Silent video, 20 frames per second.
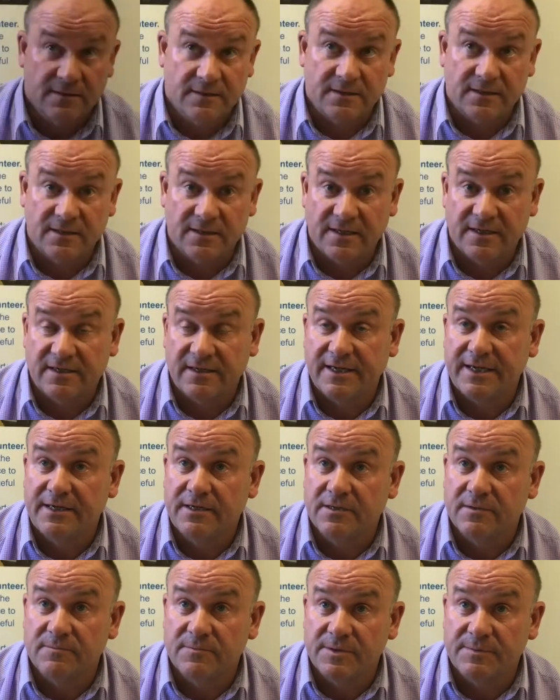At
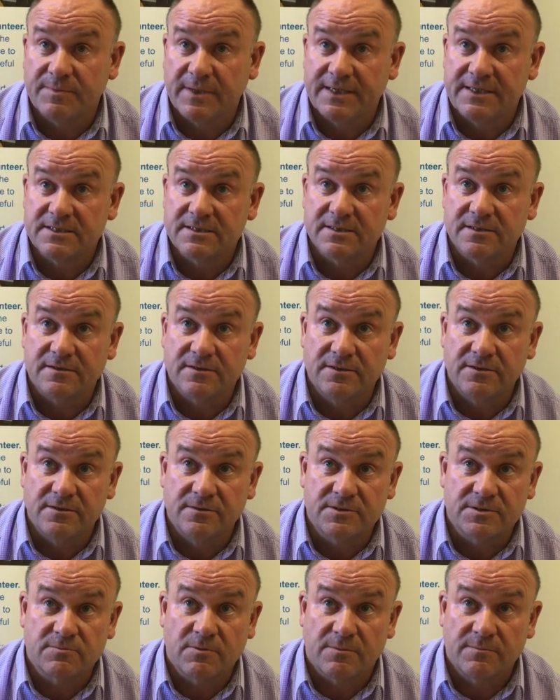Lincoln we're based at the
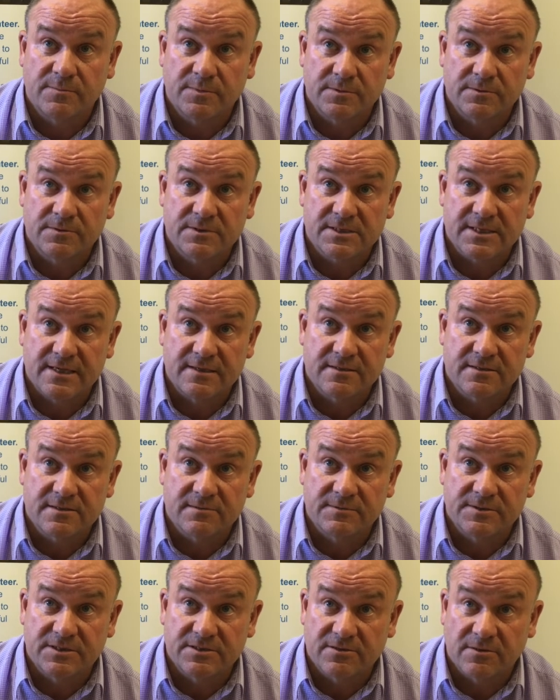new Swamppool
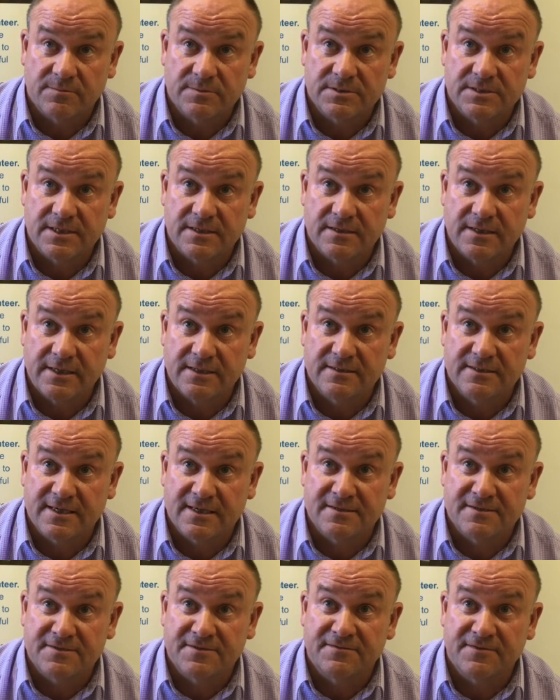Centre, which is opposite the
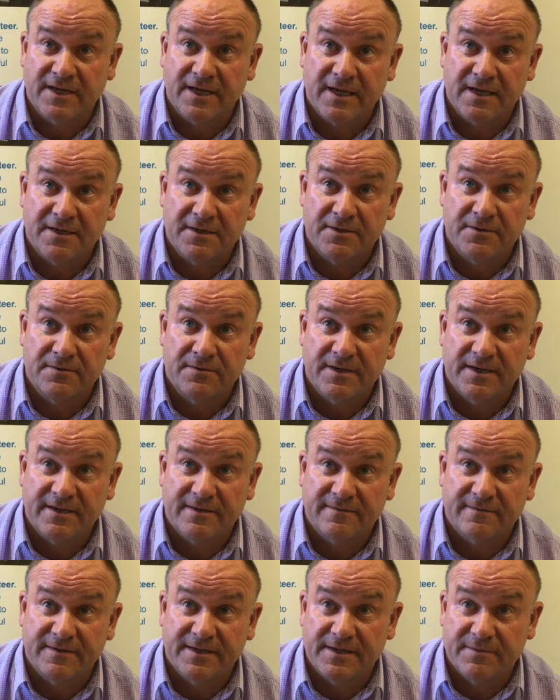intensive care
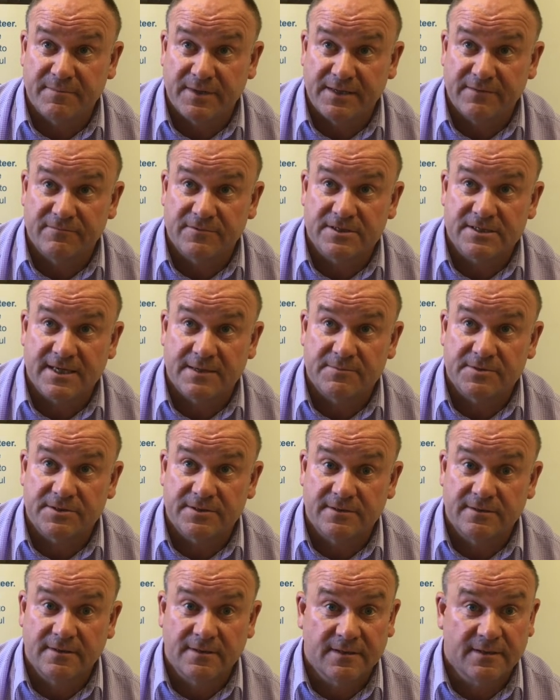unit near main
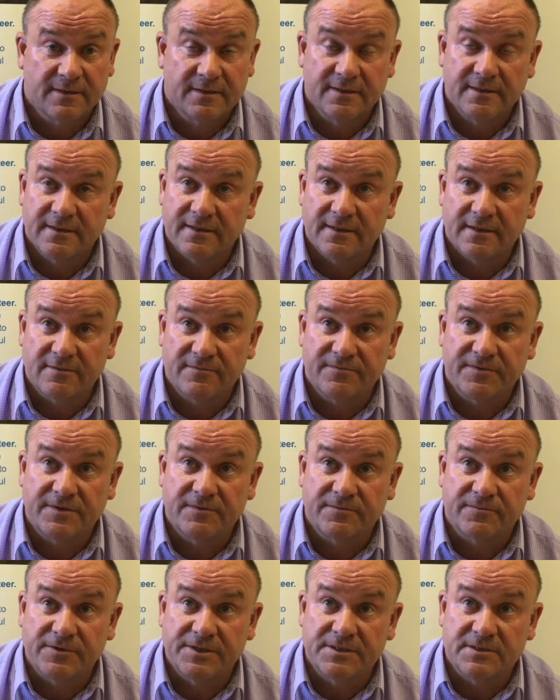reception.
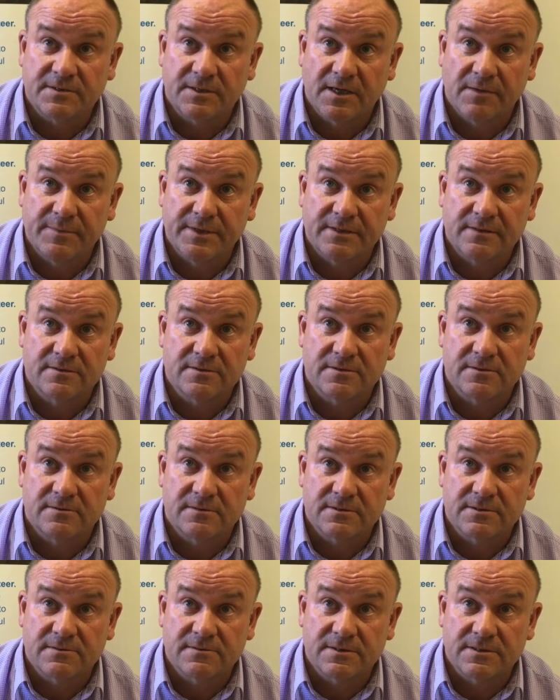Feel free to come in and
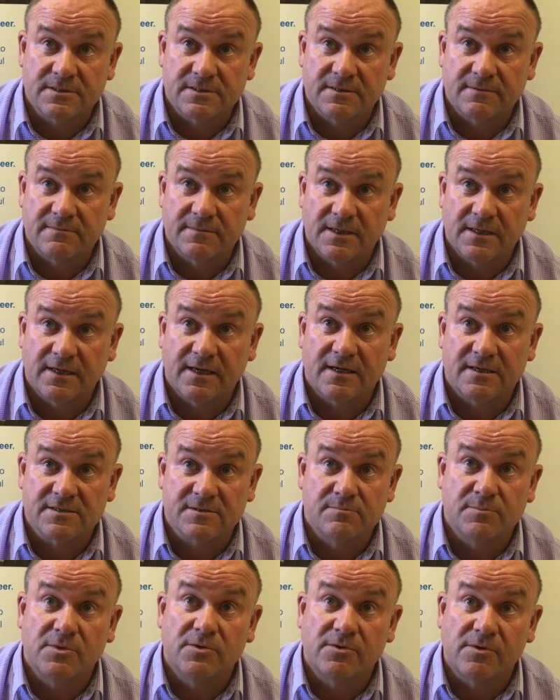talk to us and
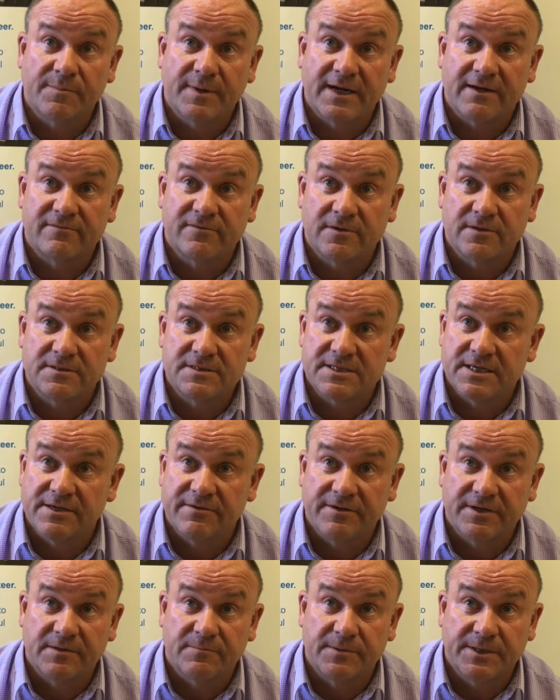ask more about
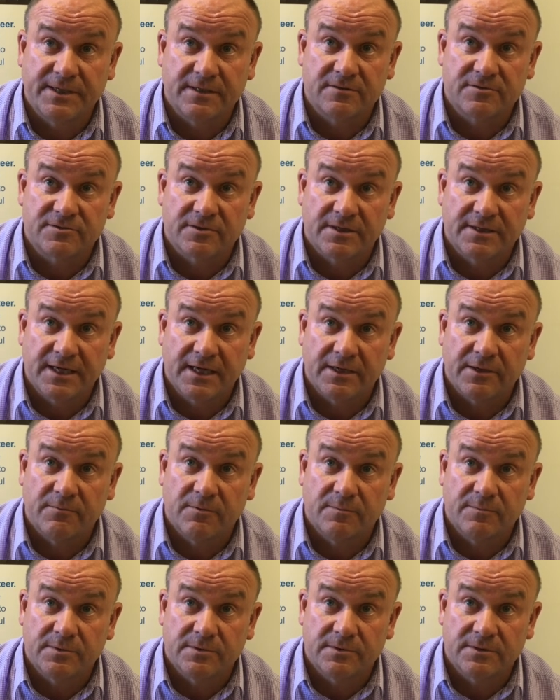volunteering, and we can try and get you
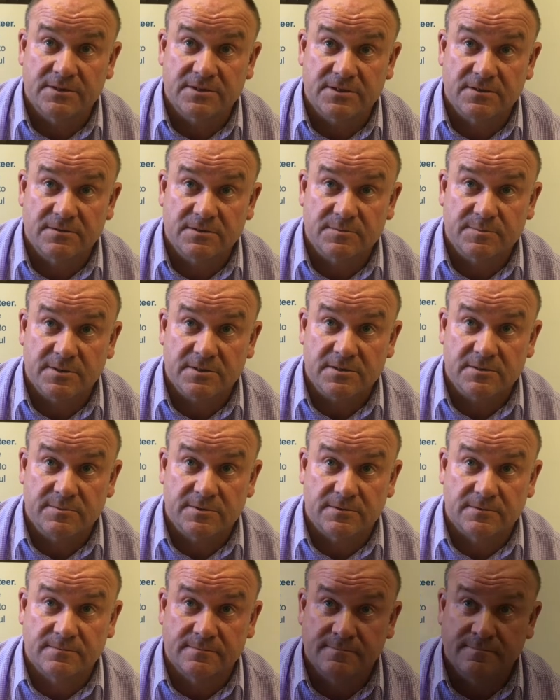on board as soon as
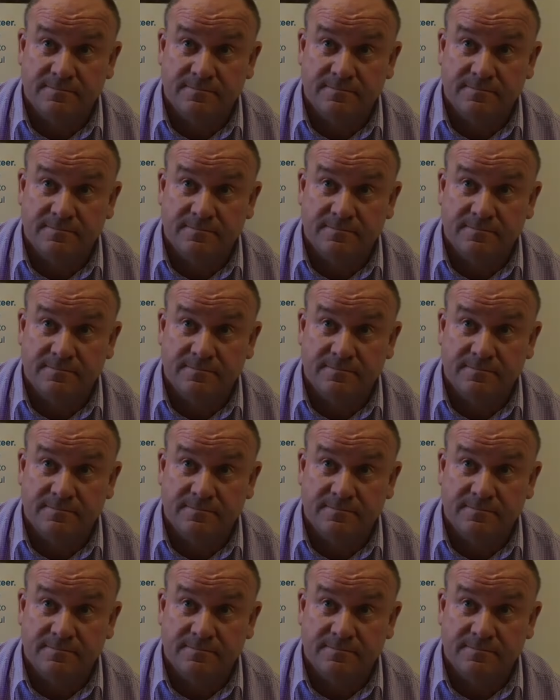possible.